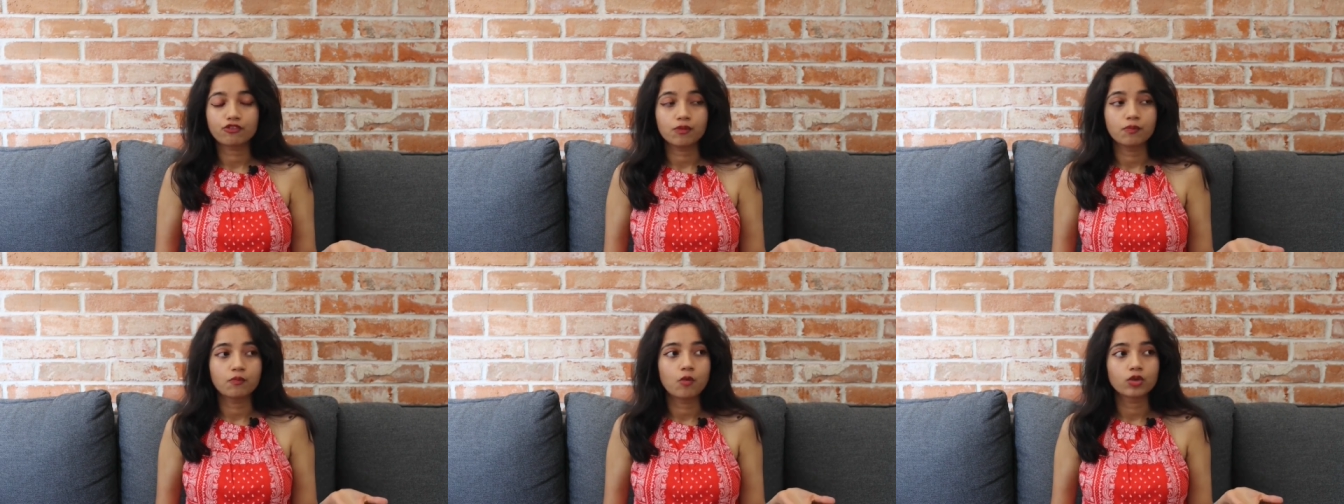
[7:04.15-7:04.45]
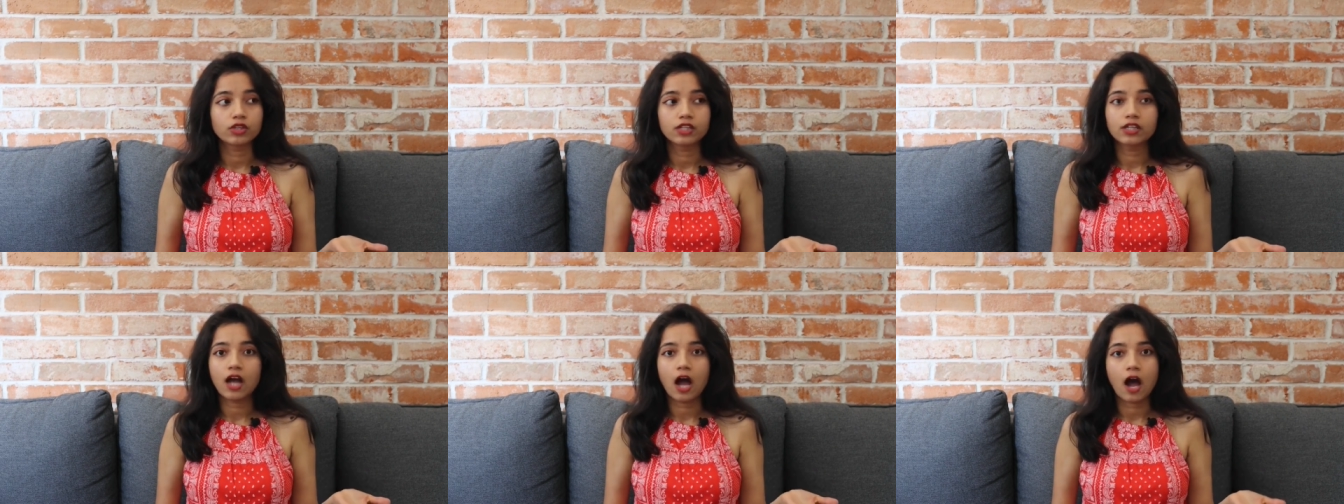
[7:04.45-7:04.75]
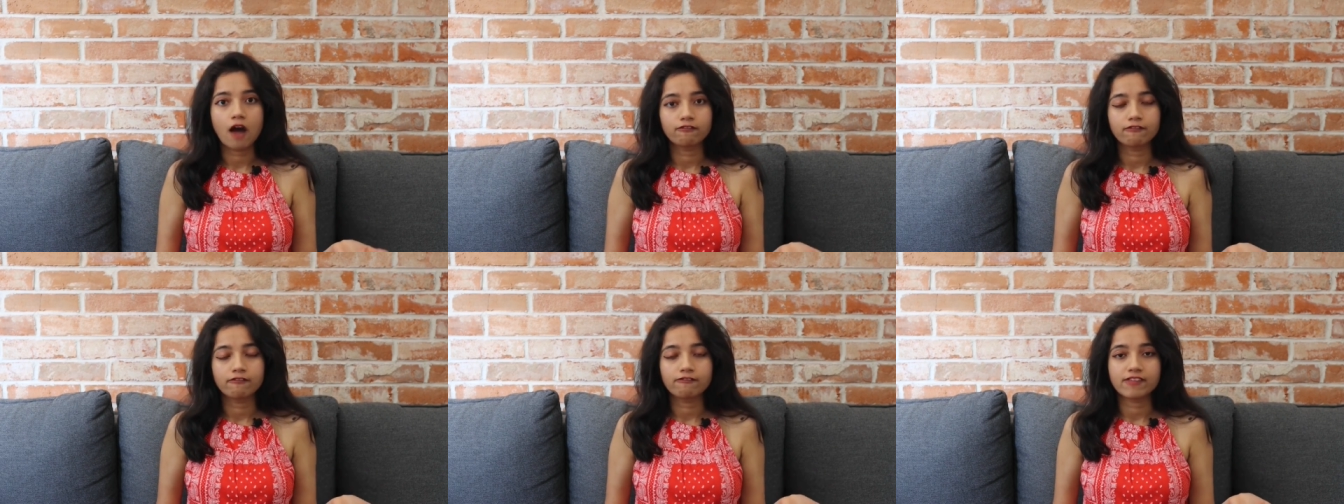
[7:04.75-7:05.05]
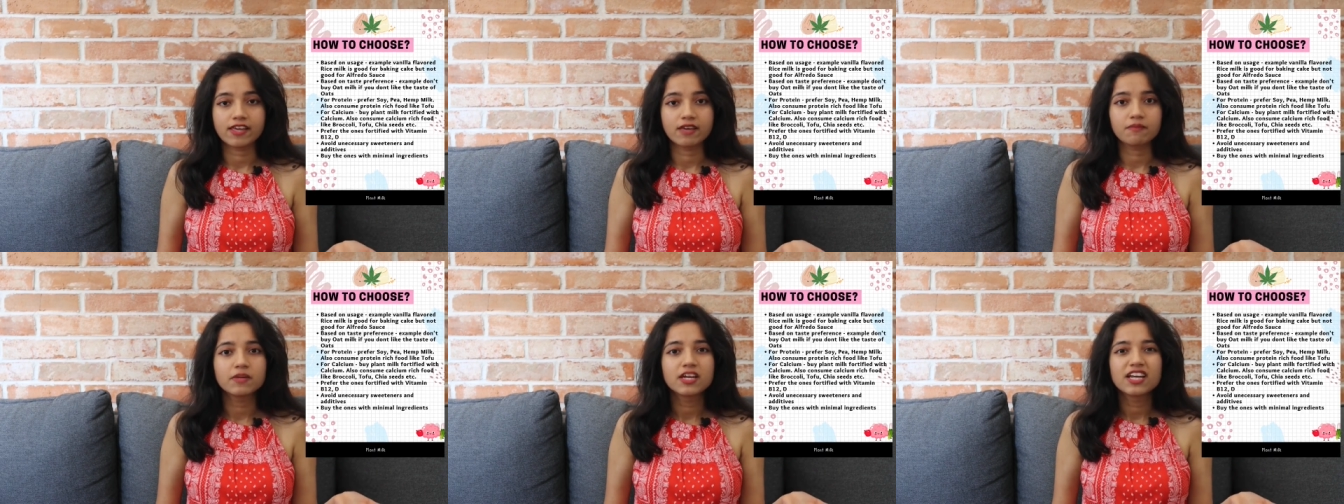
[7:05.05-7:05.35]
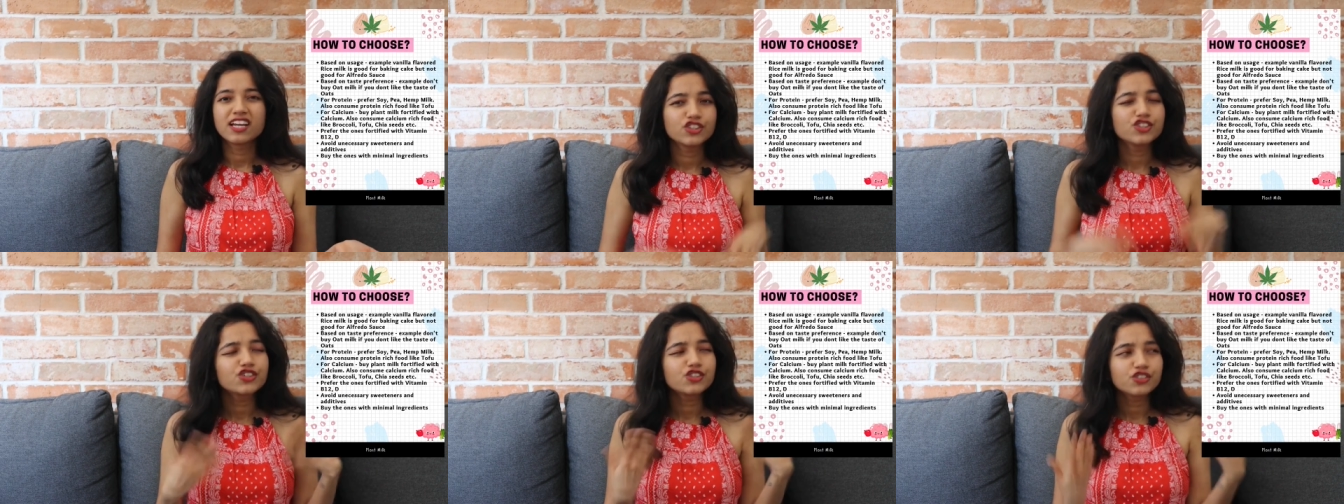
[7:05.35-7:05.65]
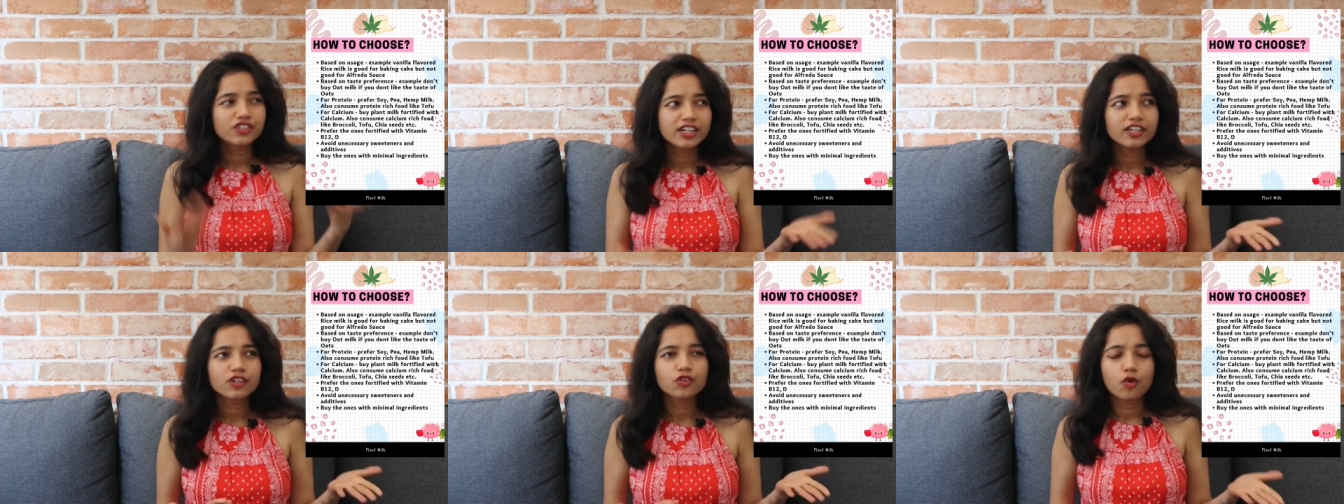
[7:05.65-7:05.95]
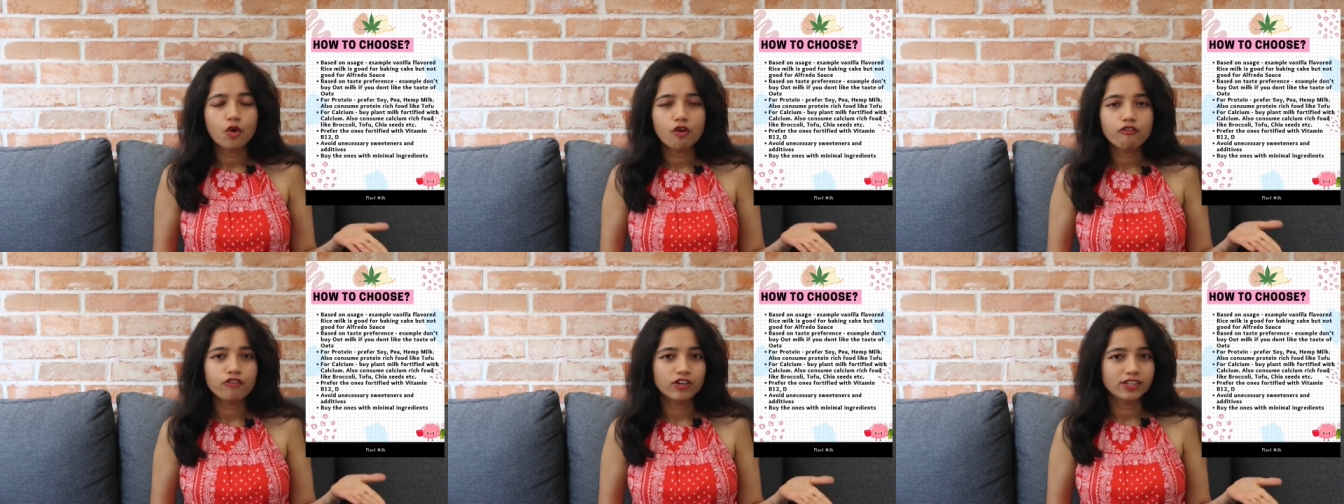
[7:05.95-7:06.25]
for more than half of them, you shouldn't
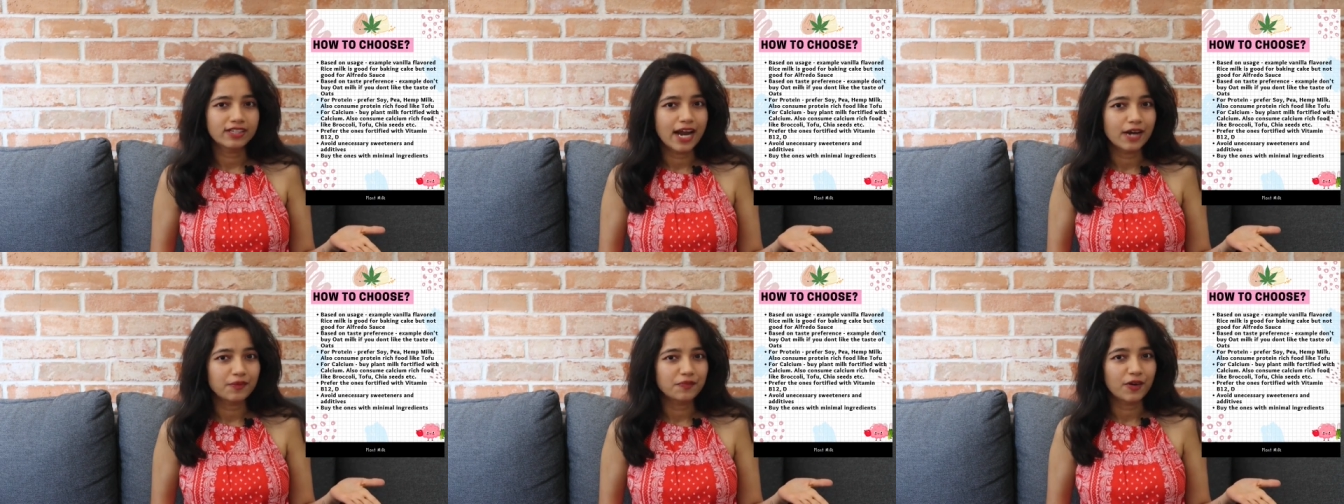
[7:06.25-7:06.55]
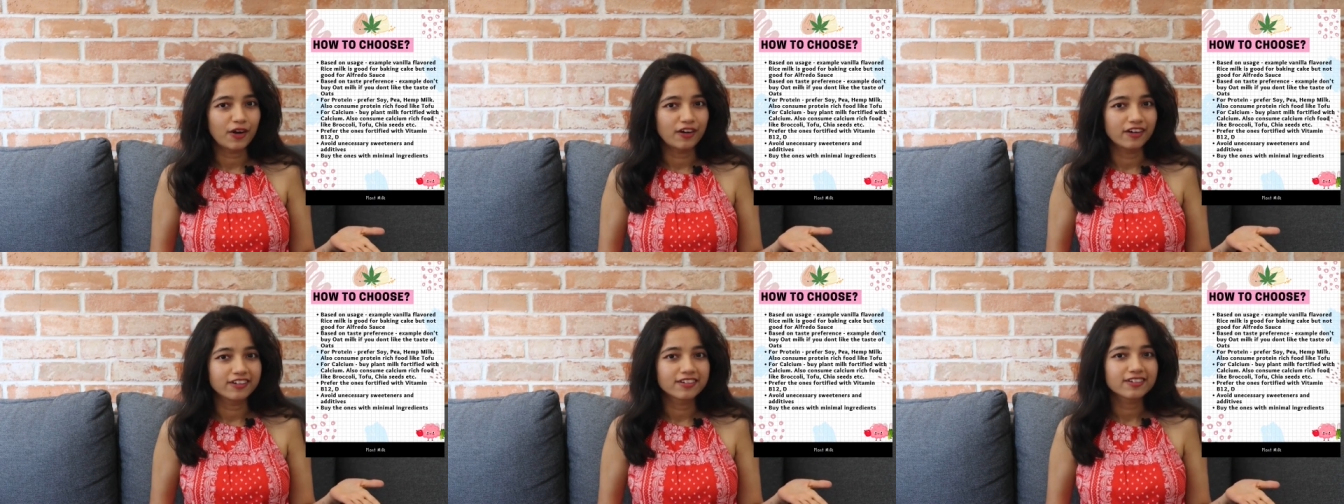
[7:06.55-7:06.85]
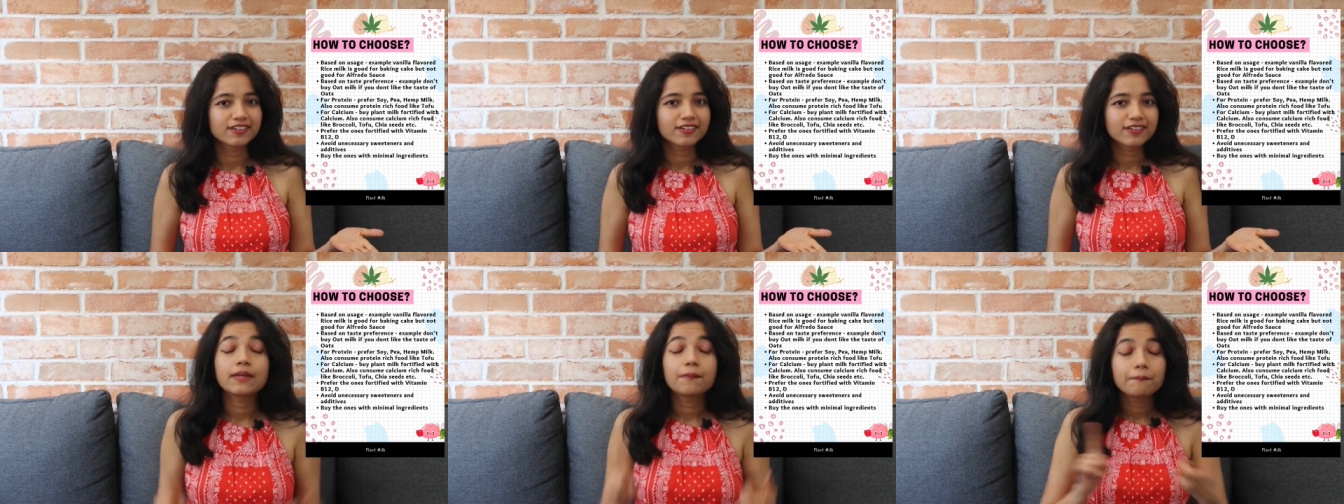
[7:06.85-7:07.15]
go for that product.